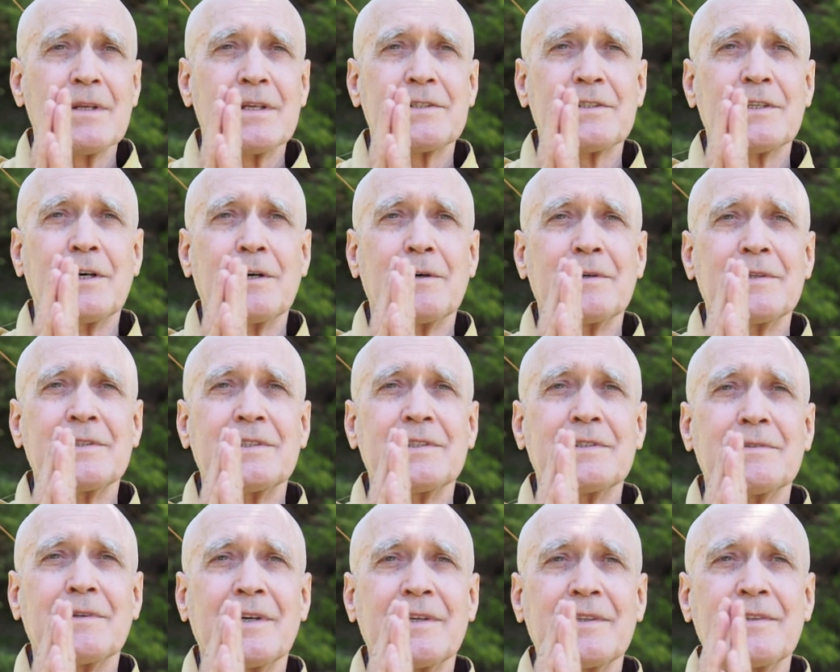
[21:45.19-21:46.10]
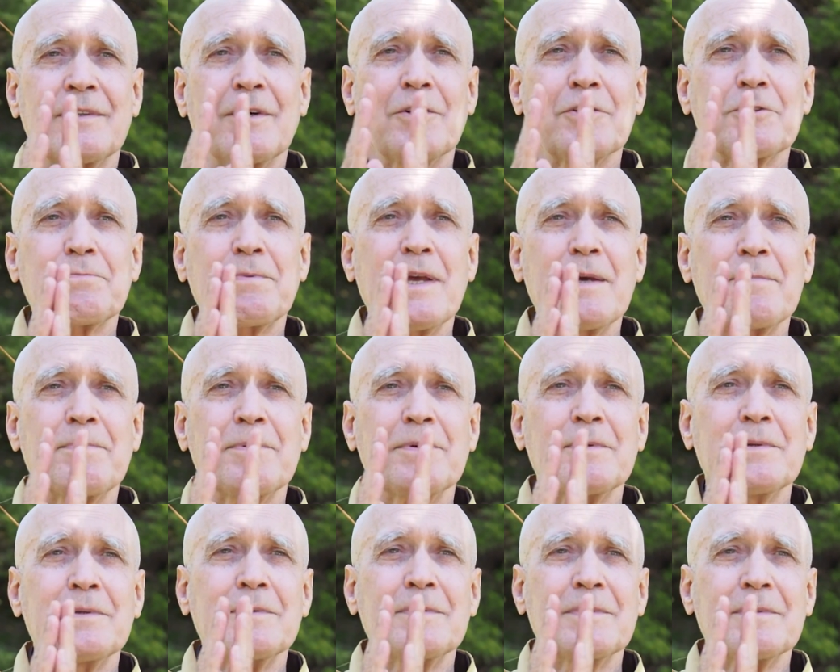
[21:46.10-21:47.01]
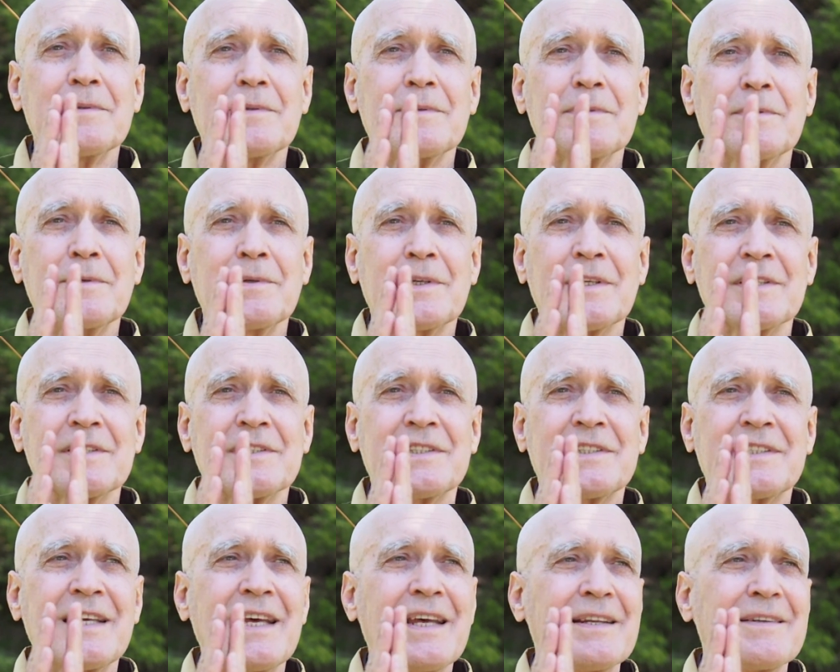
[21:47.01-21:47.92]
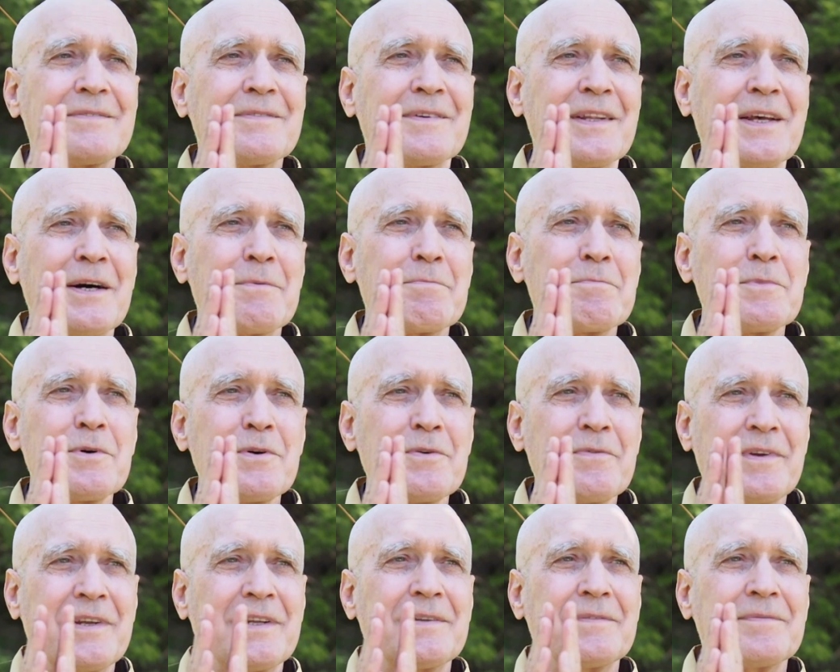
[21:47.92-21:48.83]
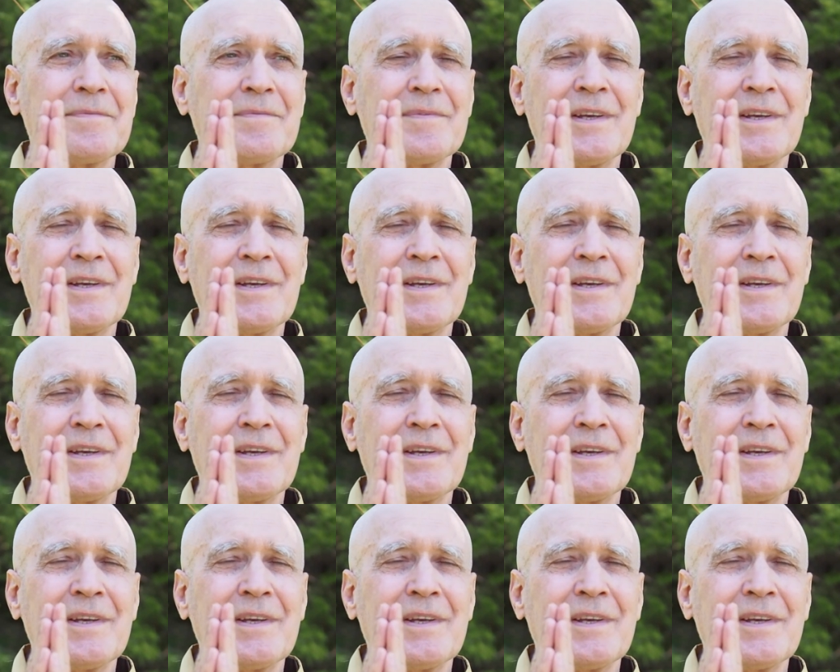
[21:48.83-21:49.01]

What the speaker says: So he says, well, those people who can sit without moving